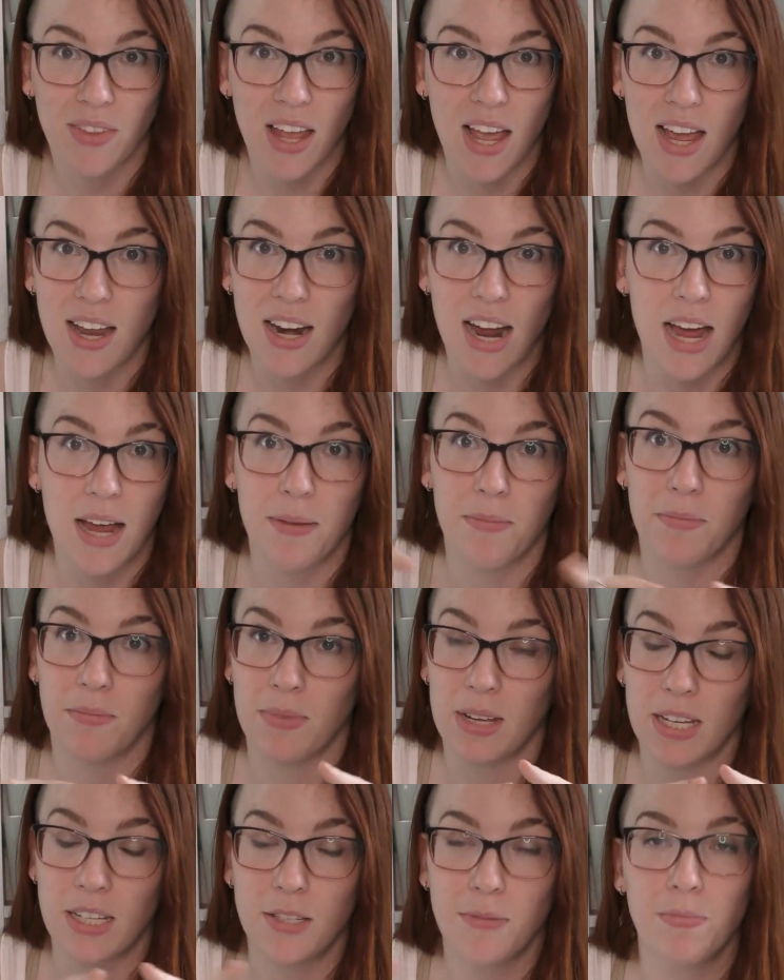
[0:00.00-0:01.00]
And
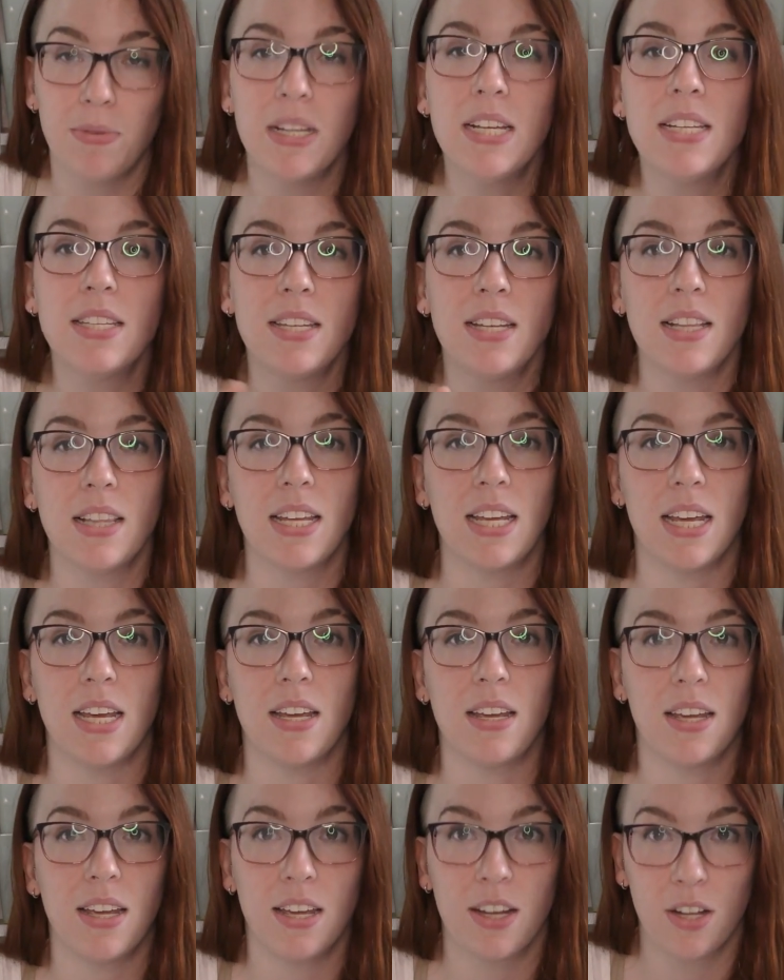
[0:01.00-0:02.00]
I'm
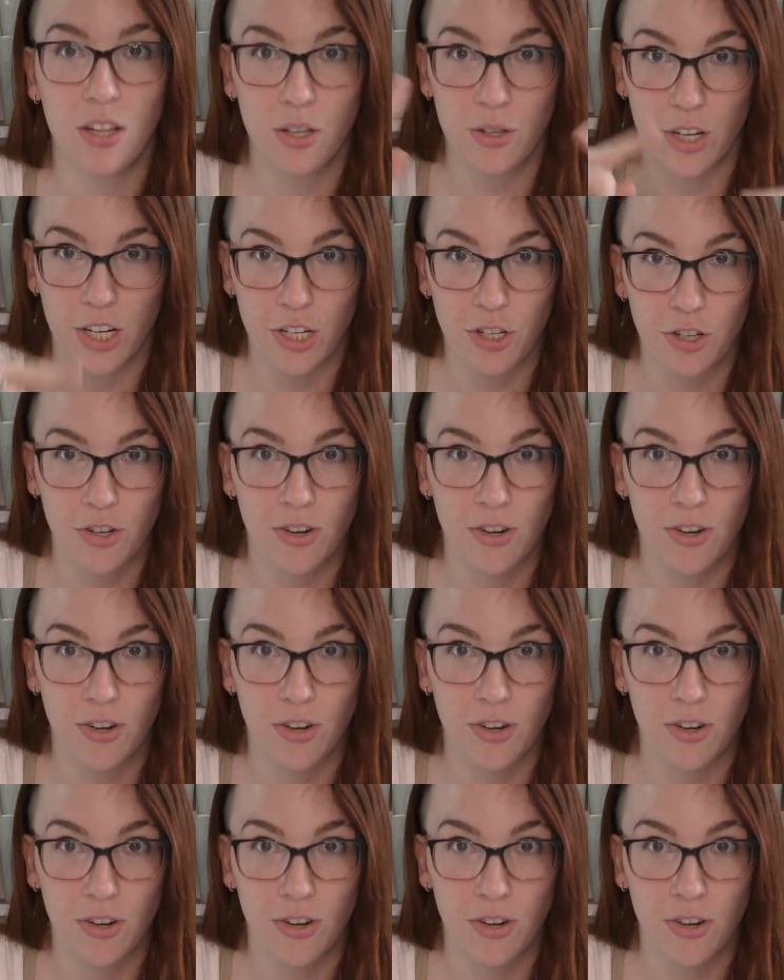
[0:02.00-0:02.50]
explicitly including